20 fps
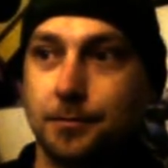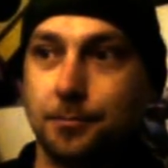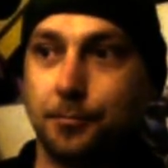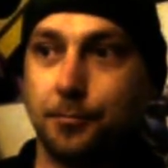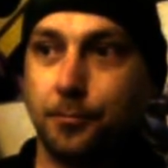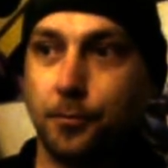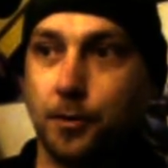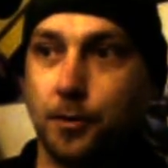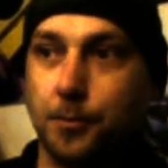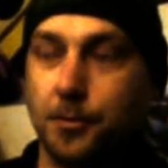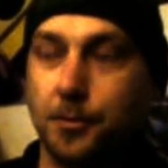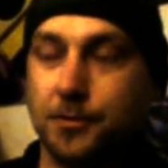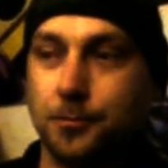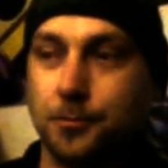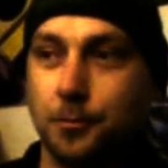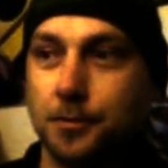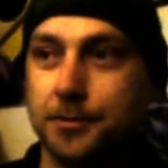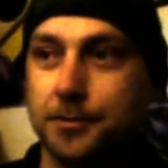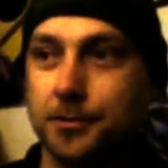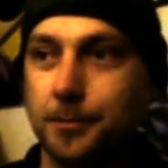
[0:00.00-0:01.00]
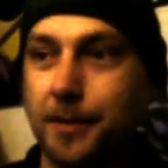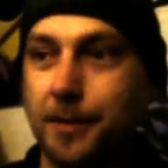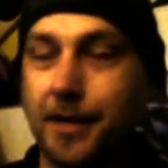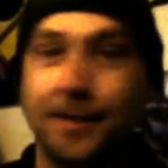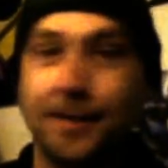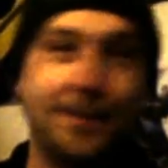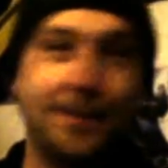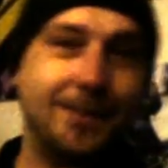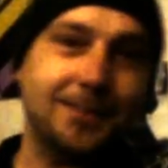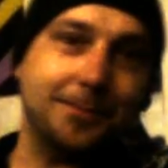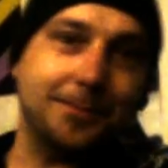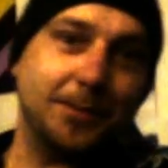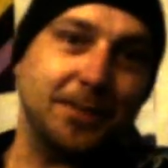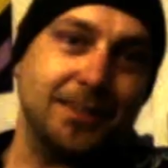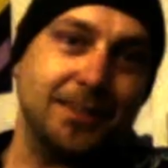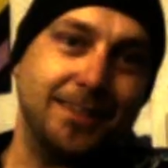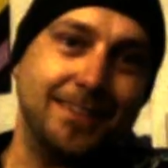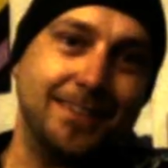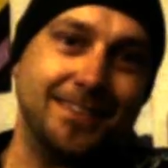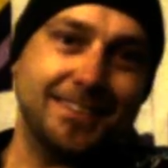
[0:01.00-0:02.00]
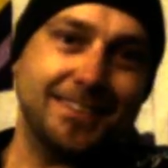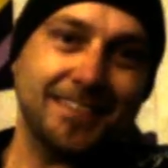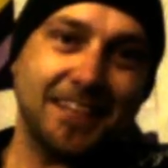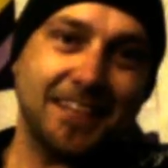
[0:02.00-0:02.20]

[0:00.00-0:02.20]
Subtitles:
pretty much one traumatic experience.